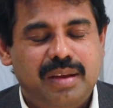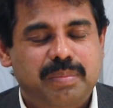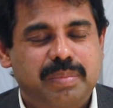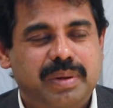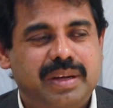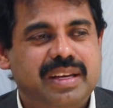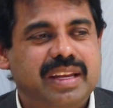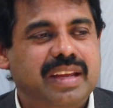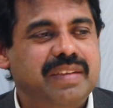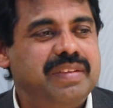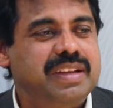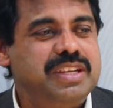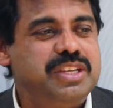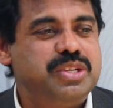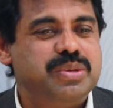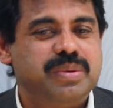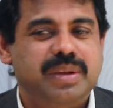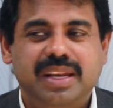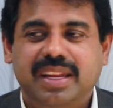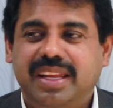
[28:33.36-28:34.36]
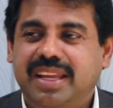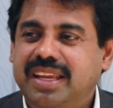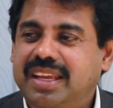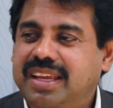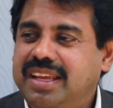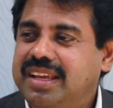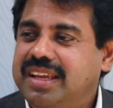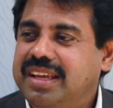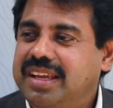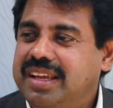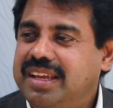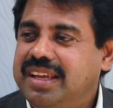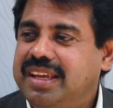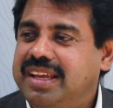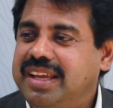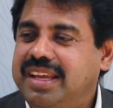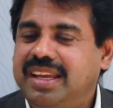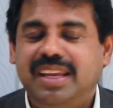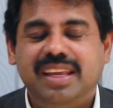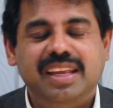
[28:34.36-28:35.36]
But eventually,
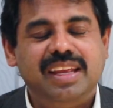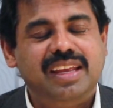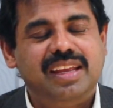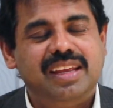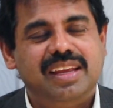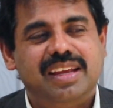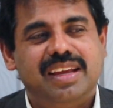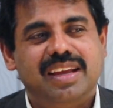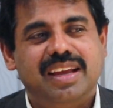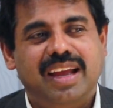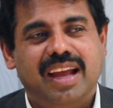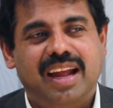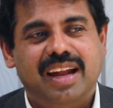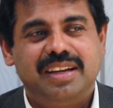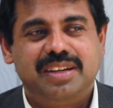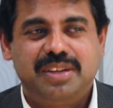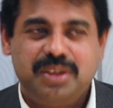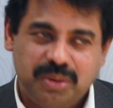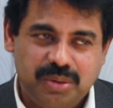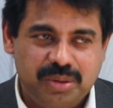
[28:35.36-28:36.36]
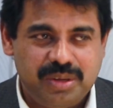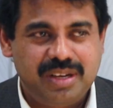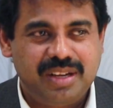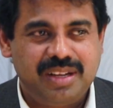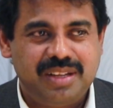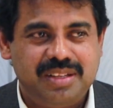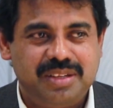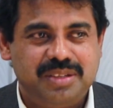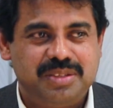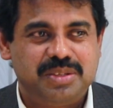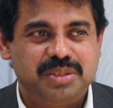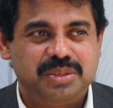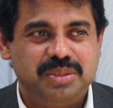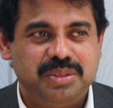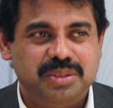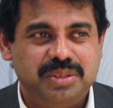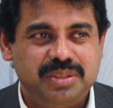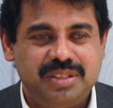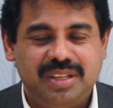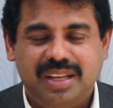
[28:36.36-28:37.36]
he had told her the
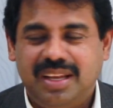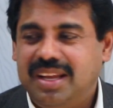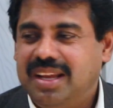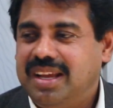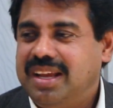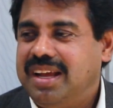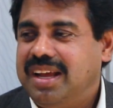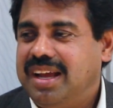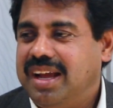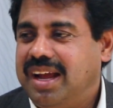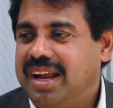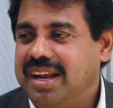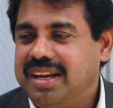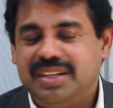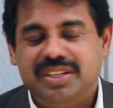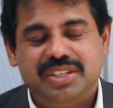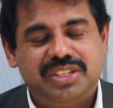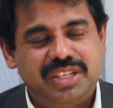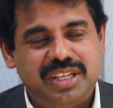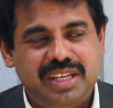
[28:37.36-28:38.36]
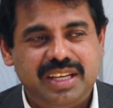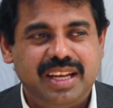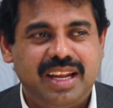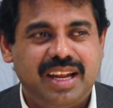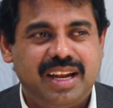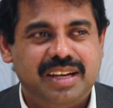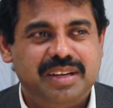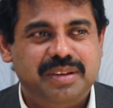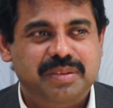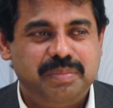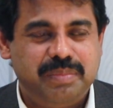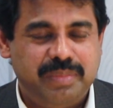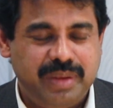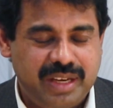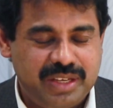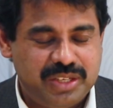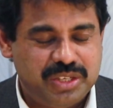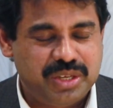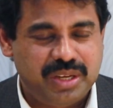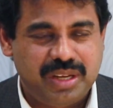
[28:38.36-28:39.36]
truth, and she had
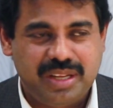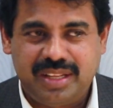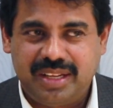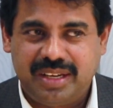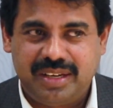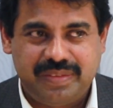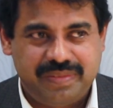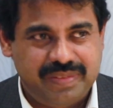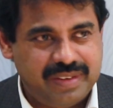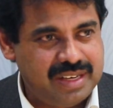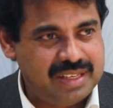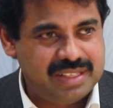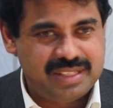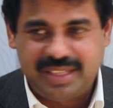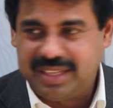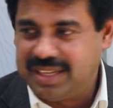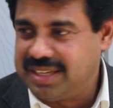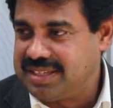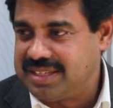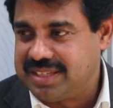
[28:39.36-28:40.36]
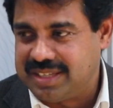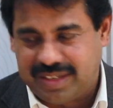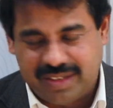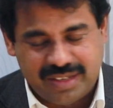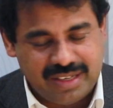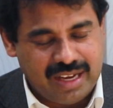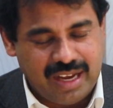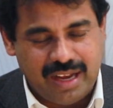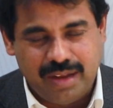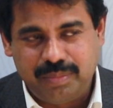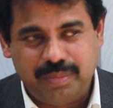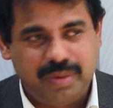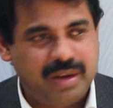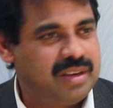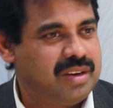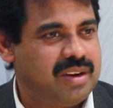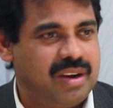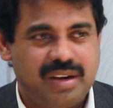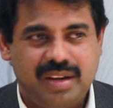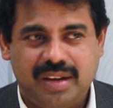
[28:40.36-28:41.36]
made sure that the Philistines had come
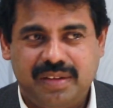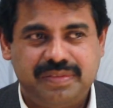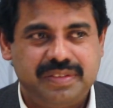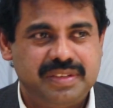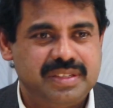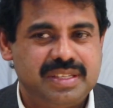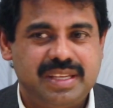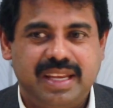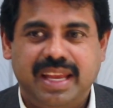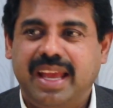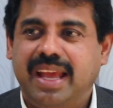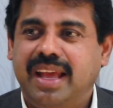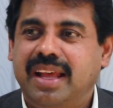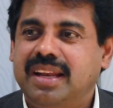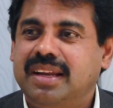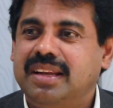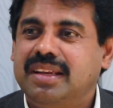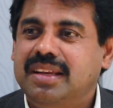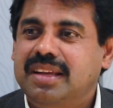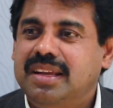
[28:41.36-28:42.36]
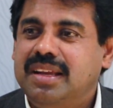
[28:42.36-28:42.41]
and cut off his hair.